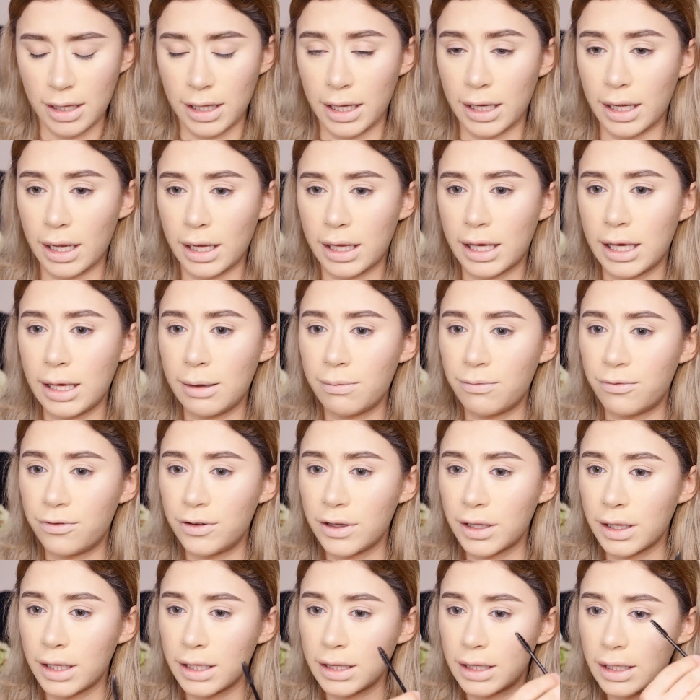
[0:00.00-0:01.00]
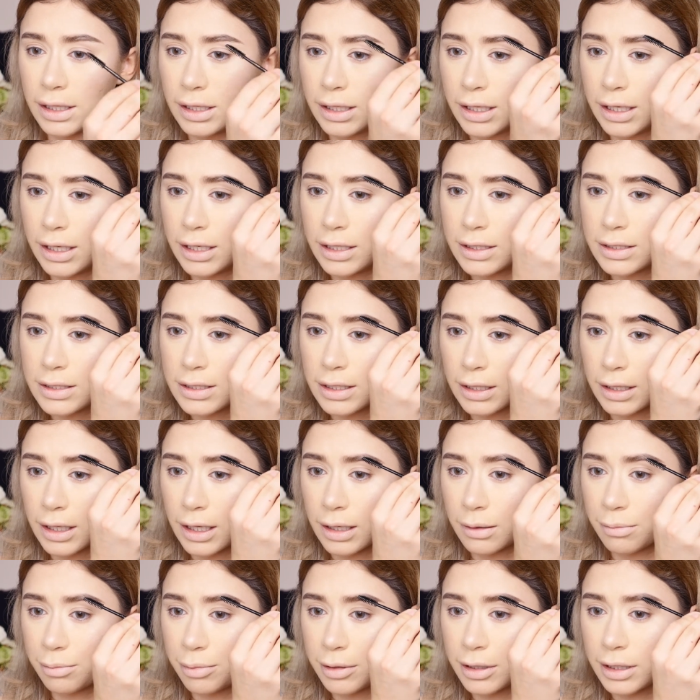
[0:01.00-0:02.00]
Like, I keep feeling the need to
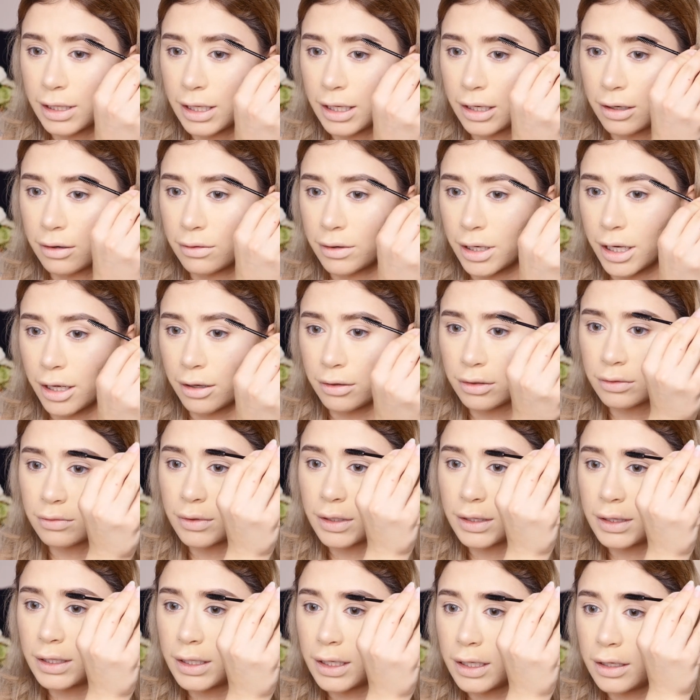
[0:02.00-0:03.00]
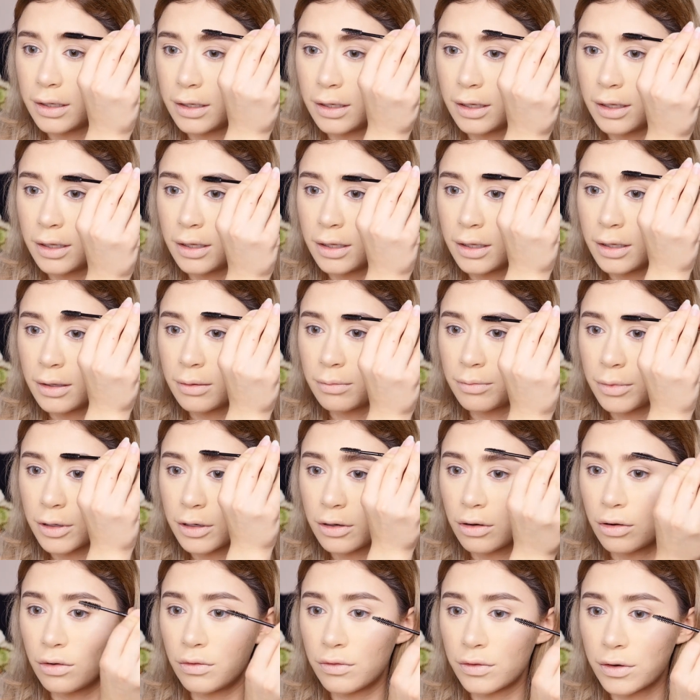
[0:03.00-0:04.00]
like play around with it.
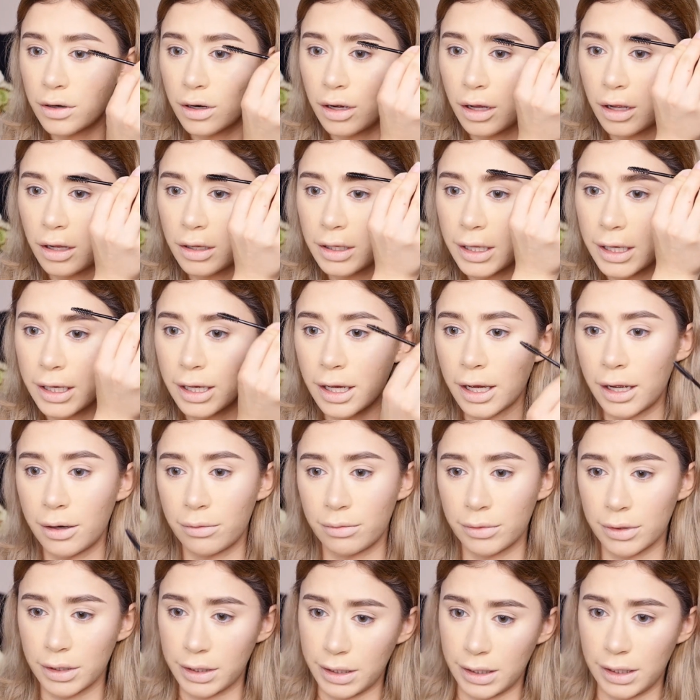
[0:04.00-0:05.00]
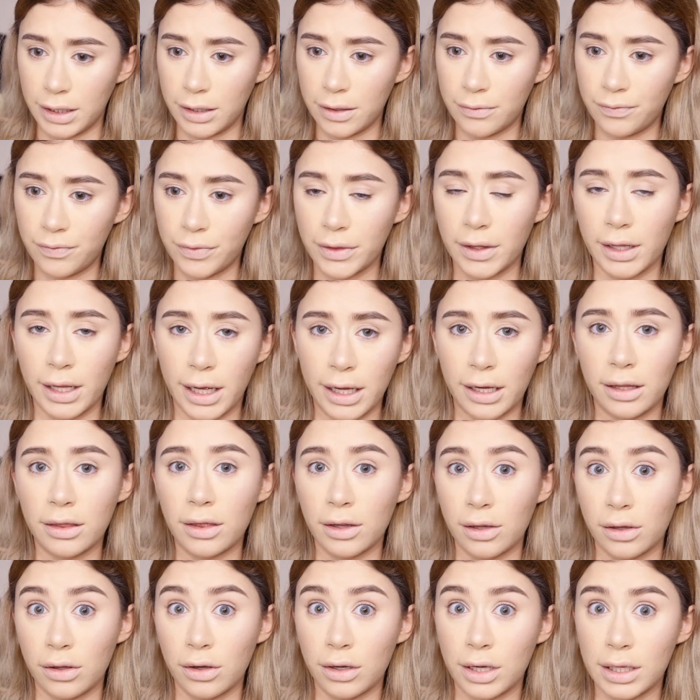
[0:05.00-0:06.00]
But overall, like, I really like
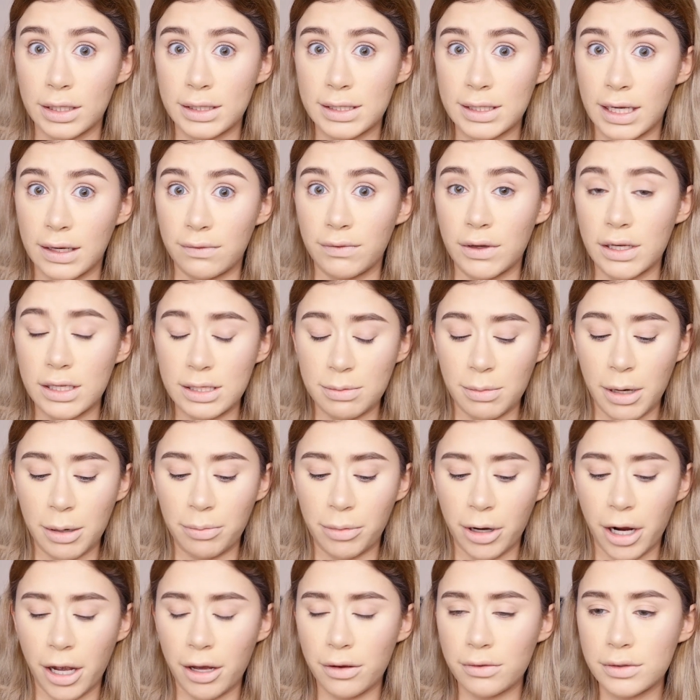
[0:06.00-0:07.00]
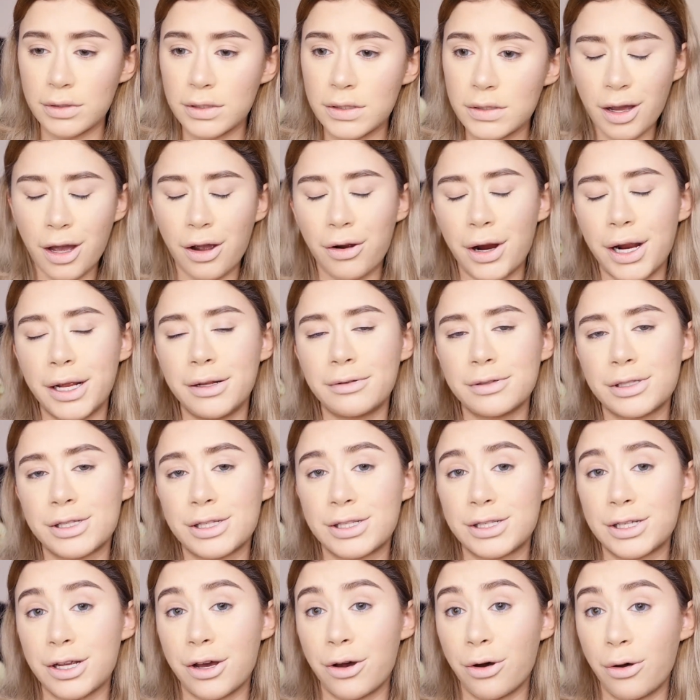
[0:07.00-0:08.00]
the look it's giving to my brows. All right,
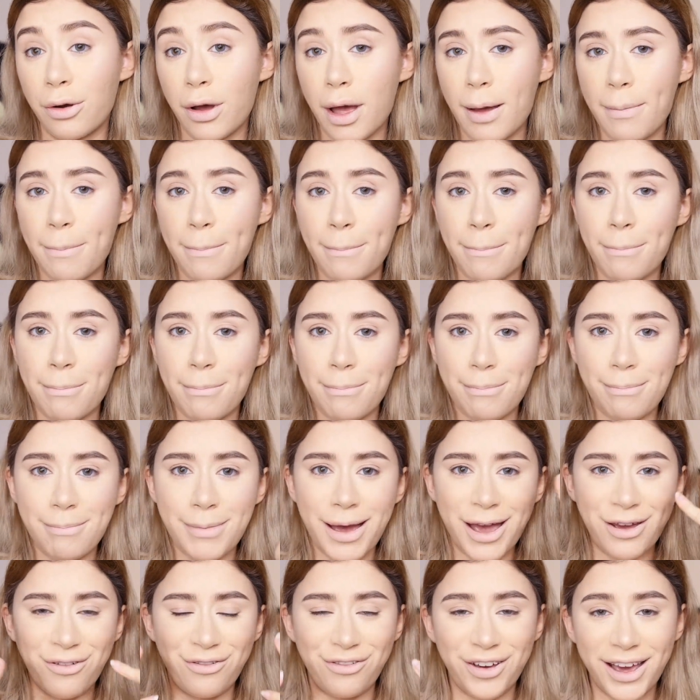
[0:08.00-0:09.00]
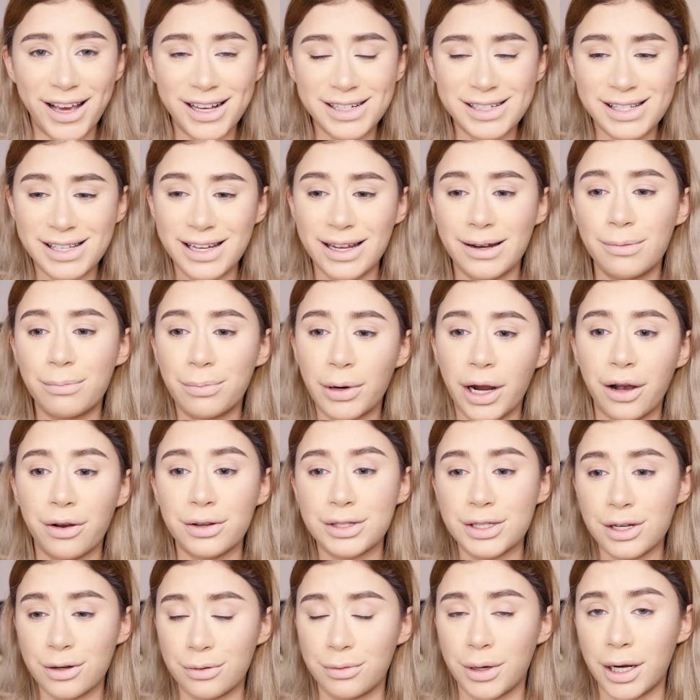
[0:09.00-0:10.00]
so my face and
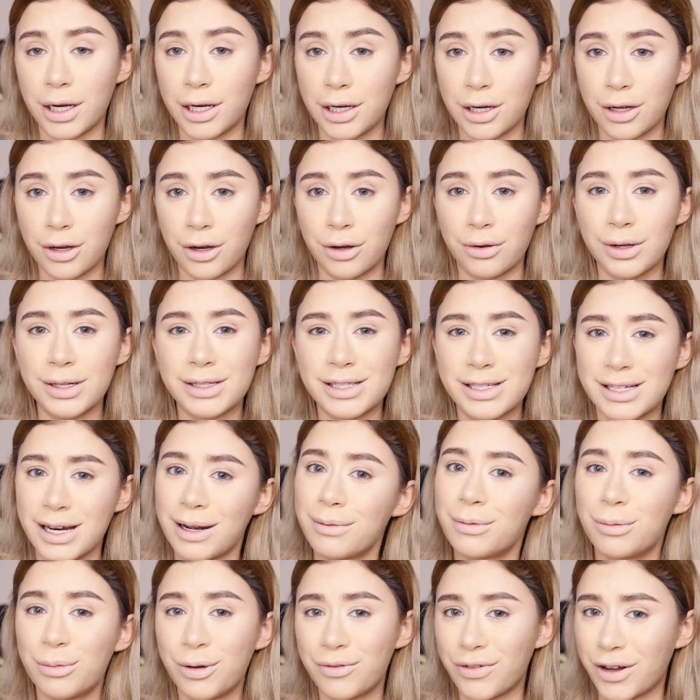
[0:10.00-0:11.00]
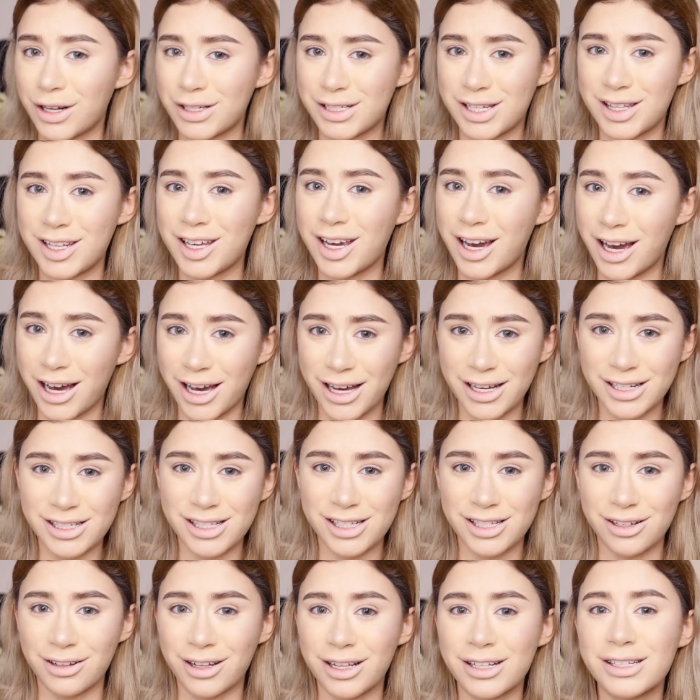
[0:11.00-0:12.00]
brows are ready to go. It's time to move on to the eyes.
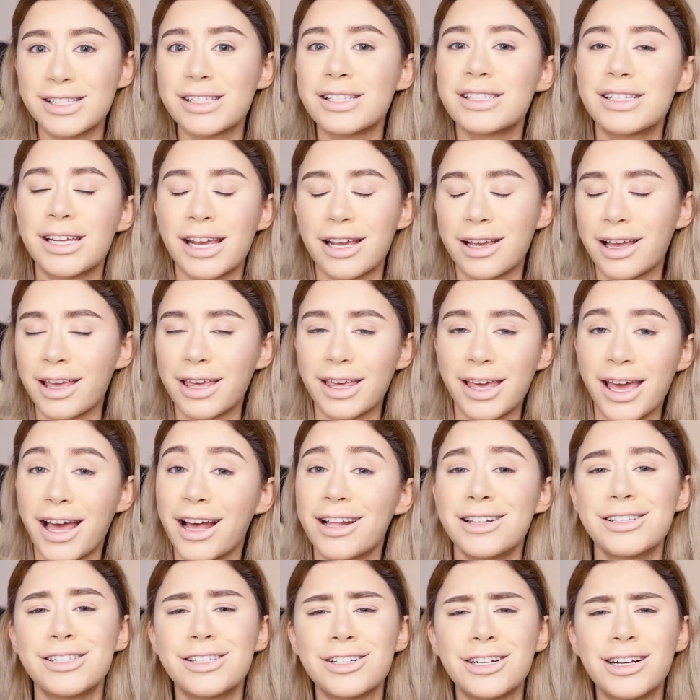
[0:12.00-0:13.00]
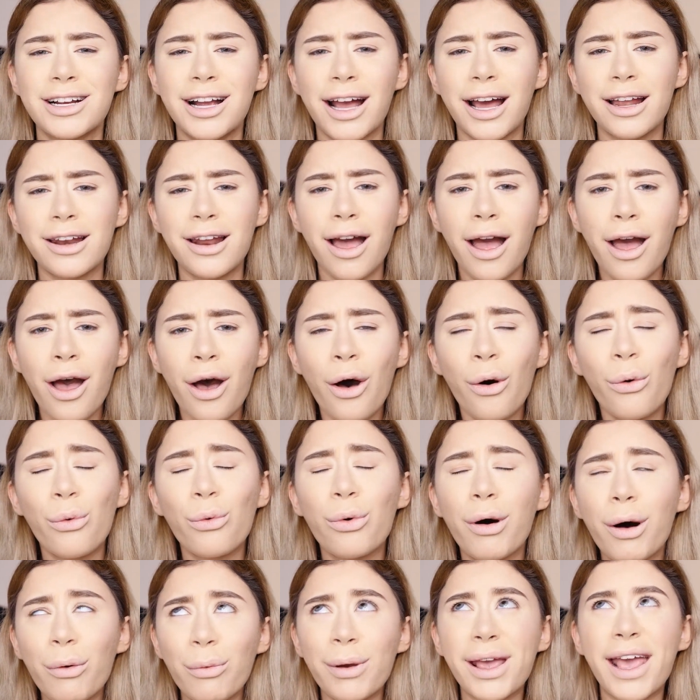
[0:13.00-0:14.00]
So let's take a gander at
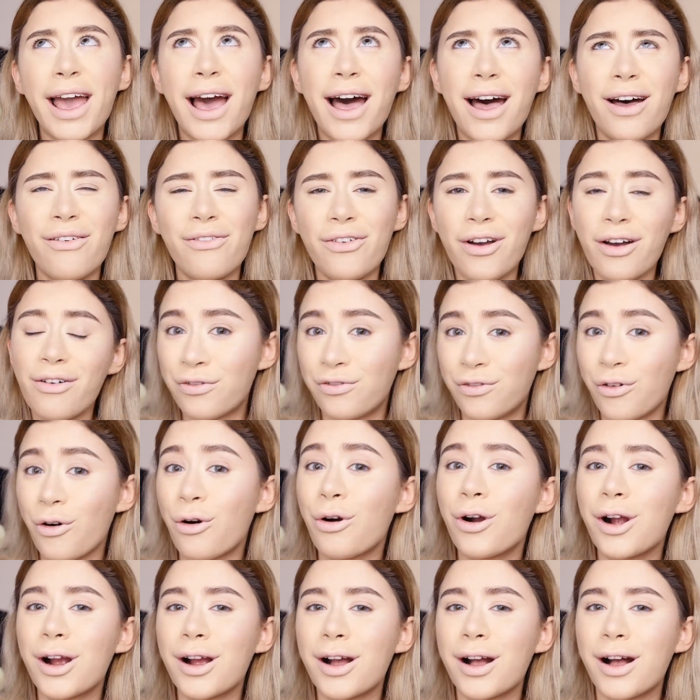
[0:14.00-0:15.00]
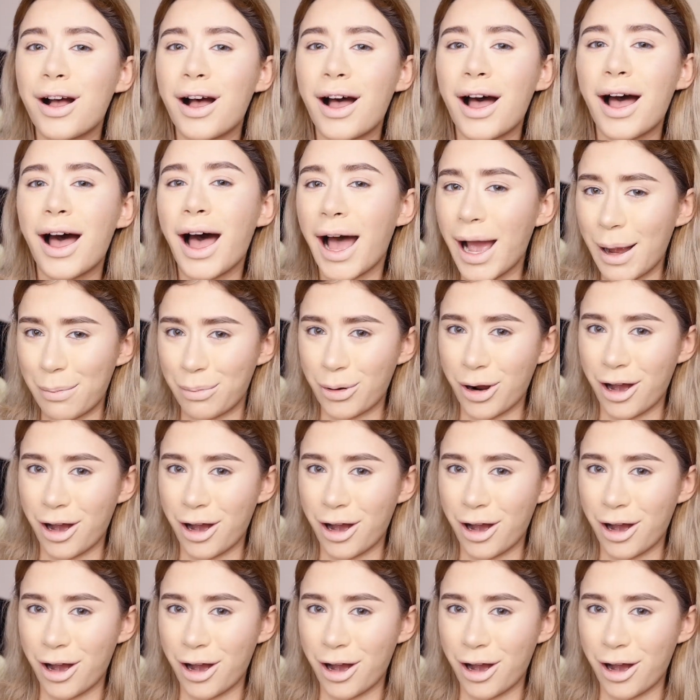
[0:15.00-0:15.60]
what we have for eye